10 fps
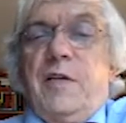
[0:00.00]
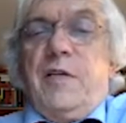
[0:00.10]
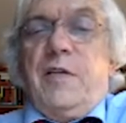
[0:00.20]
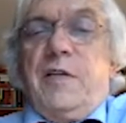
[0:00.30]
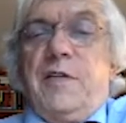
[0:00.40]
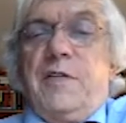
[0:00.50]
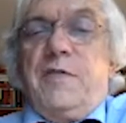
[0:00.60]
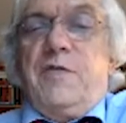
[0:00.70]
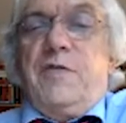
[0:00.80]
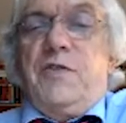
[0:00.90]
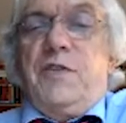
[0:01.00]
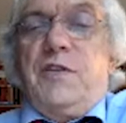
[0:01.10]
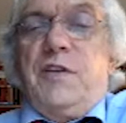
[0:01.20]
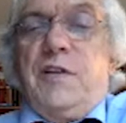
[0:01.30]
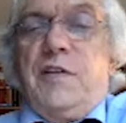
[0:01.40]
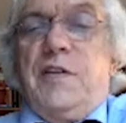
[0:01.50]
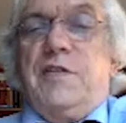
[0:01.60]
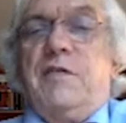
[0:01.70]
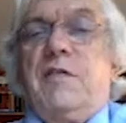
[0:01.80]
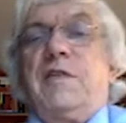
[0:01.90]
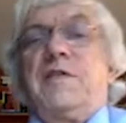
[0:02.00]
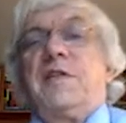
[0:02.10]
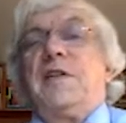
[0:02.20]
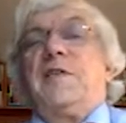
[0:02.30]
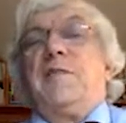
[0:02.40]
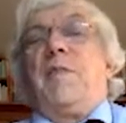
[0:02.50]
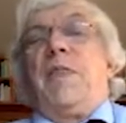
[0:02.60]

institution, the international organization.